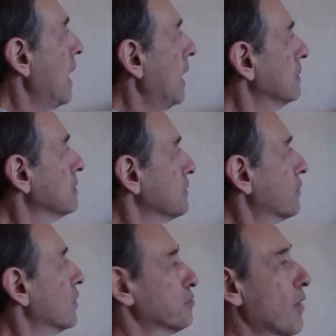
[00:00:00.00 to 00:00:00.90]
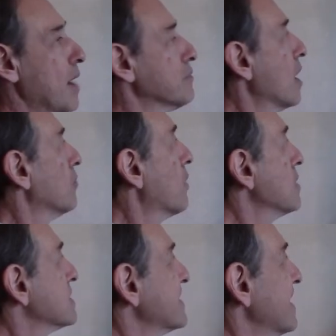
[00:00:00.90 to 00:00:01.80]
n different prime
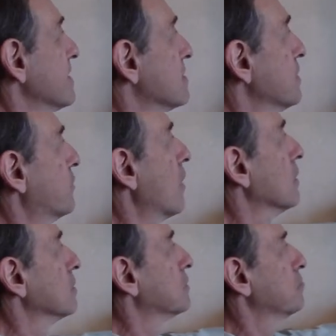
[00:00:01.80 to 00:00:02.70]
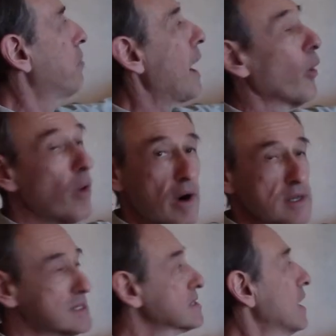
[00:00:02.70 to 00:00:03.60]
numbers in different
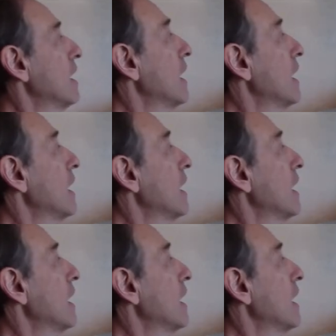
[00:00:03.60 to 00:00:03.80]
powers